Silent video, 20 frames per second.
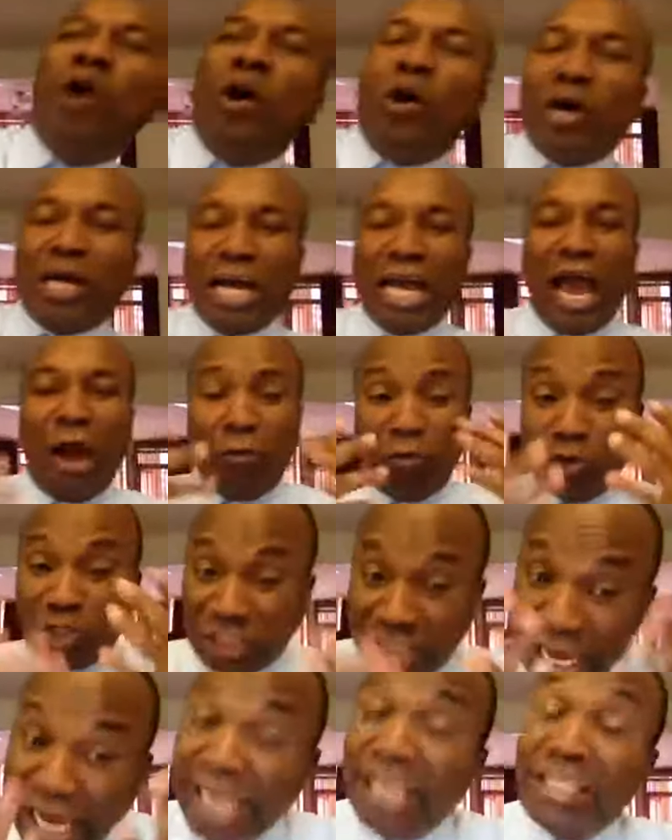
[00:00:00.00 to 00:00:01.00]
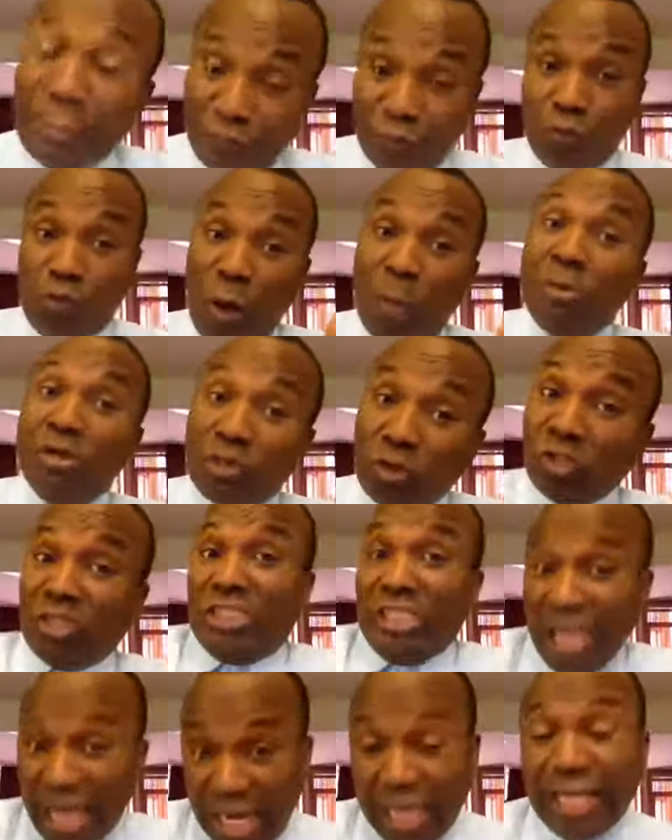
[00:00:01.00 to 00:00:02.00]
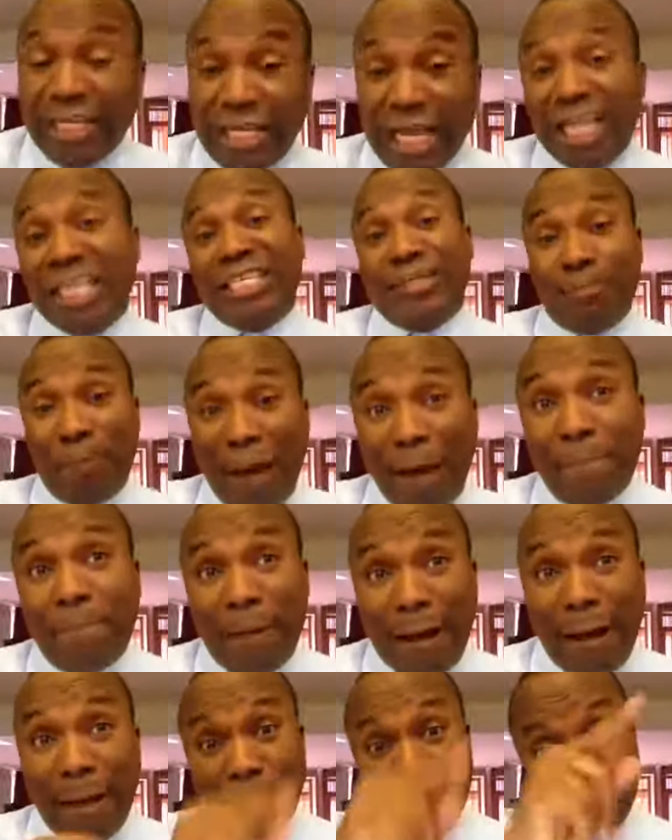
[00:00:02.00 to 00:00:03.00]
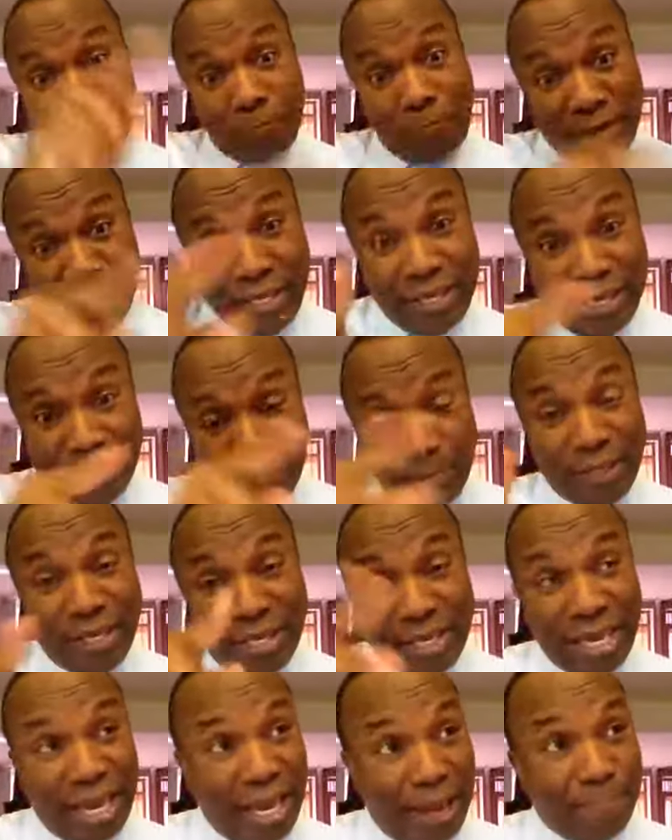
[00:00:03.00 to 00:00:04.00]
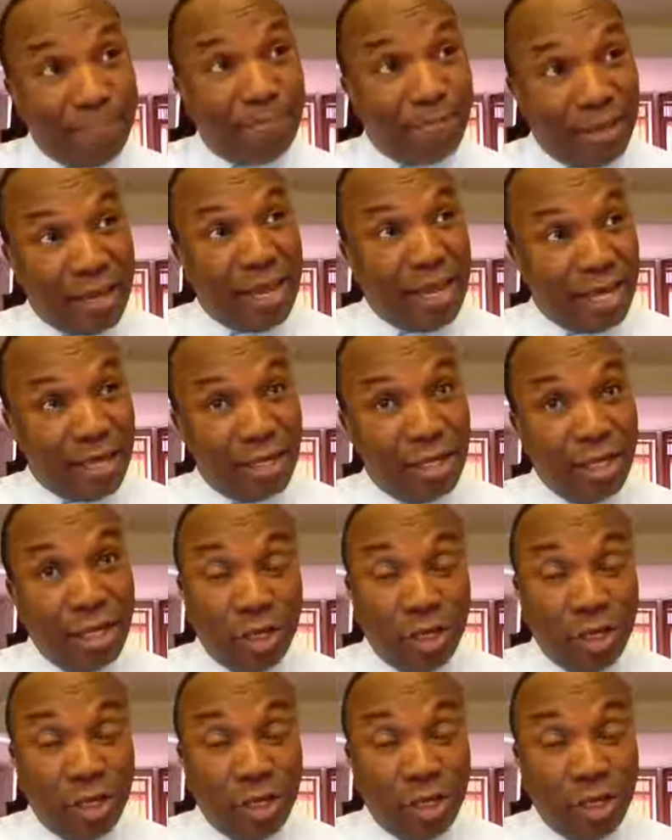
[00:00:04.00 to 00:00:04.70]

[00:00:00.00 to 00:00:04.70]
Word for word: okay, I will say it if you want me to say it. That it's Papa, P P A P A.